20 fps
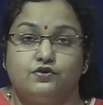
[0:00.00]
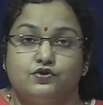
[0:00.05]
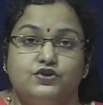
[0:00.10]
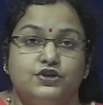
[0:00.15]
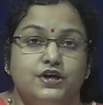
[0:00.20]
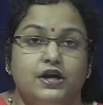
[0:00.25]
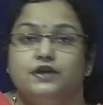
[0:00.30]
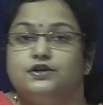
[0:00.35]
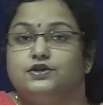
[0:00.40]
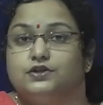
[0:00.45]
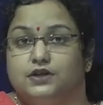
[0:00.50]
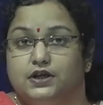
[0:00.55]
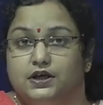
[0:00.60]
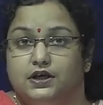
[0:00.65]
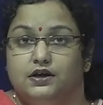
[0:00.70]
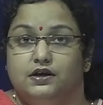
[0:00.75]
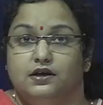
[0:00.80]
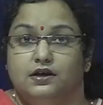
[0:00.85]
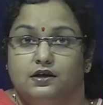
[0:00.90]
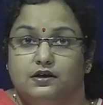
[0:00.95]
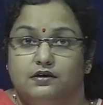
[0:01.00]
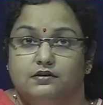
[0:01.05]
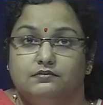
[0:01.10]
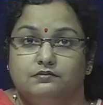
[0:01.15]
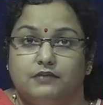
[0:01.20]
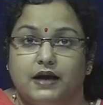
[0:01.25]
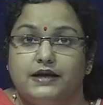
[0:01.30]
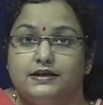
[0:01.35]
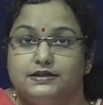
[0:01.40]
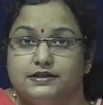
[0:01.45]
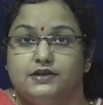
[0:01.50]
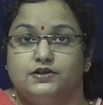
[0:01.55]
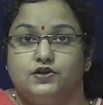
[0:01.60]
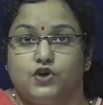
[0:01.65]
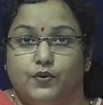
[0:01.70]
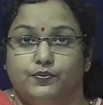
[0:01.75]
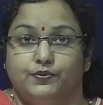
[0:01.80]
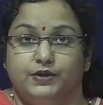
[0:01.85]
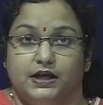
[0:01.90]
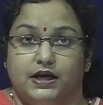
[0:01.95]
change the mindset
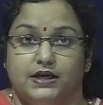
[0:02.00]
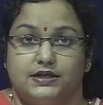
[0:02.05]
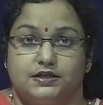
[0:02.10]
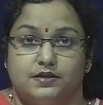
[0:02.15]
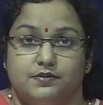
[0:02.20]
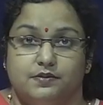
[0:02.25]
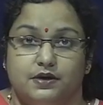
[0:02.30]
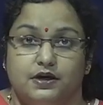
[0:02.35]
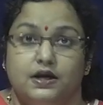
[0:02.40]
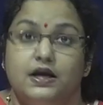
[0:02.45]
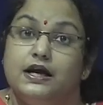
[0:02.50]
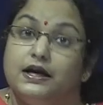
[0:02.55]
of the customer.